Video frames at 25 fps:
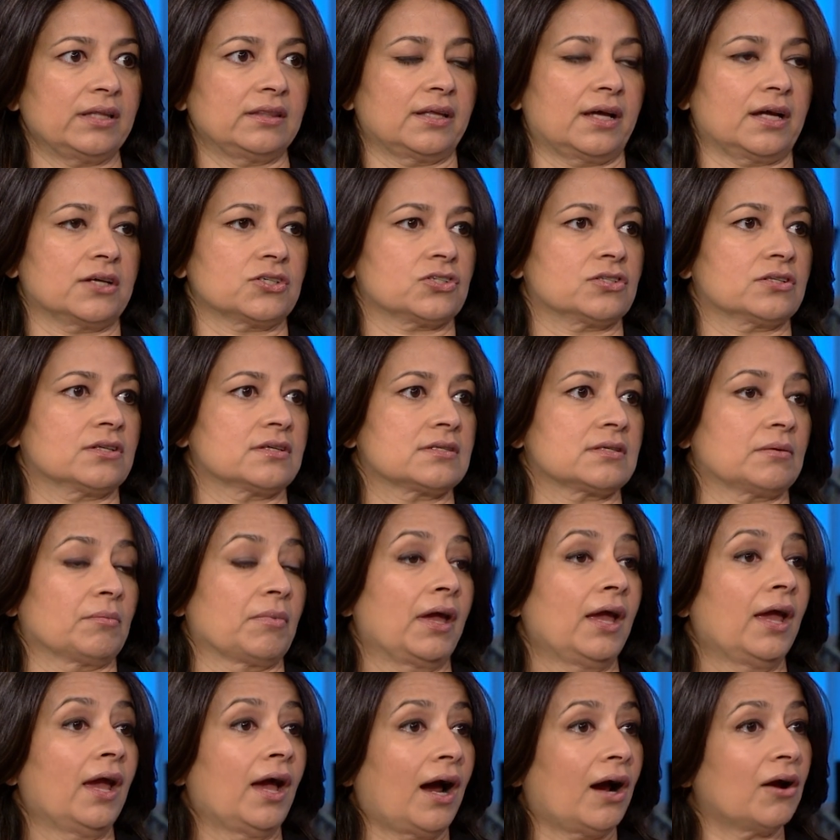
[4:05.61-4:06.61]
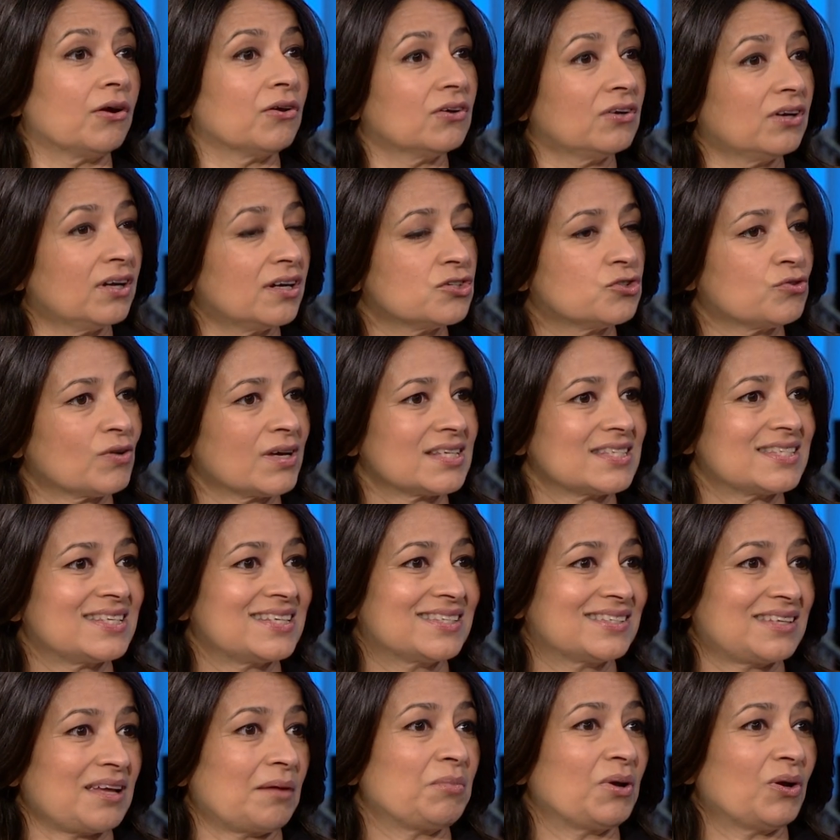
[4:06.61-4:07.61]
white nationalism? How are you going to address
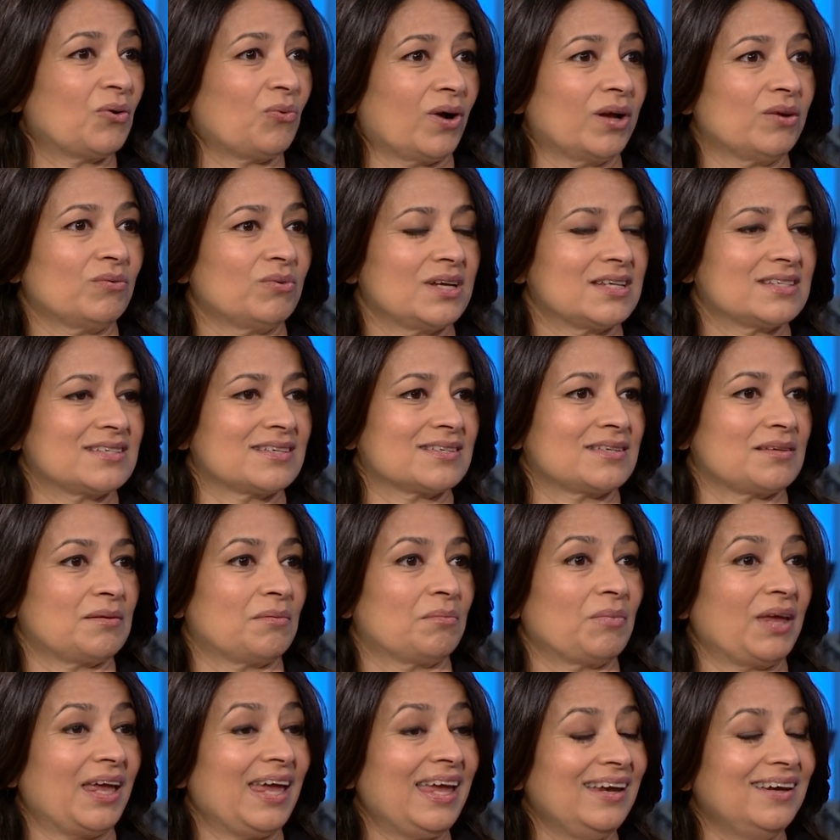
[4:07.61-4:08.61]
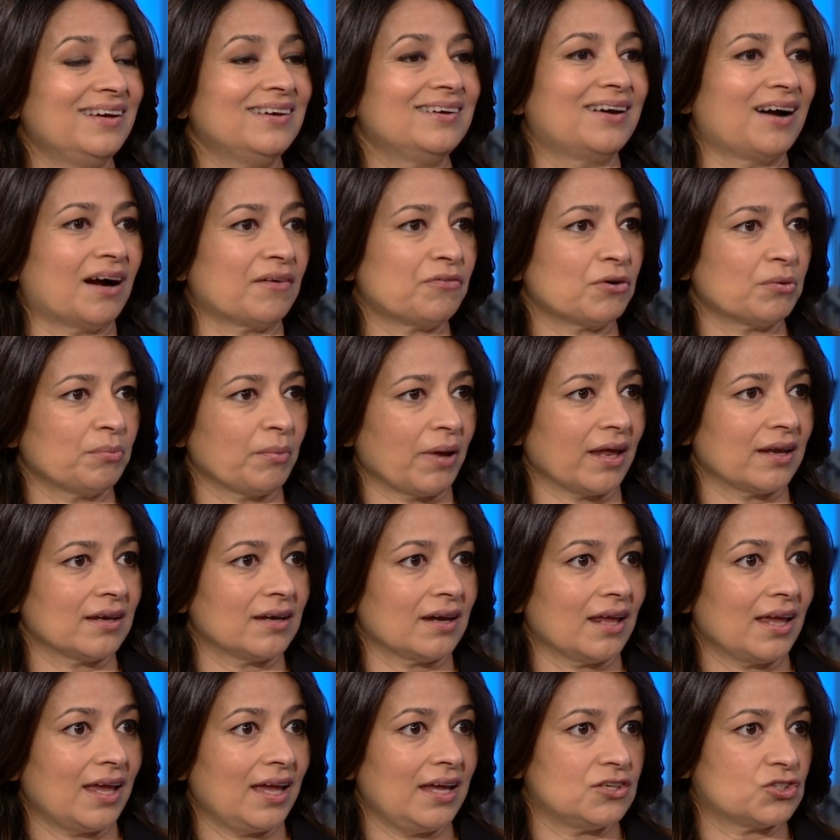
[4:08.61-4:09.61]
systemic white racism in
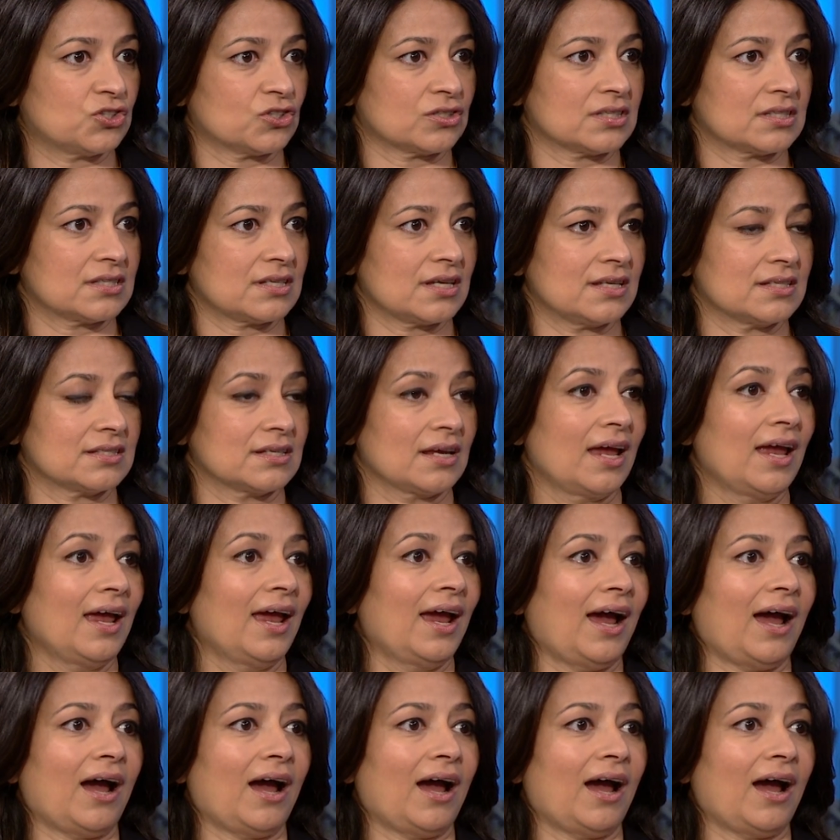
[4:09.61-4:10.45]
government agencies?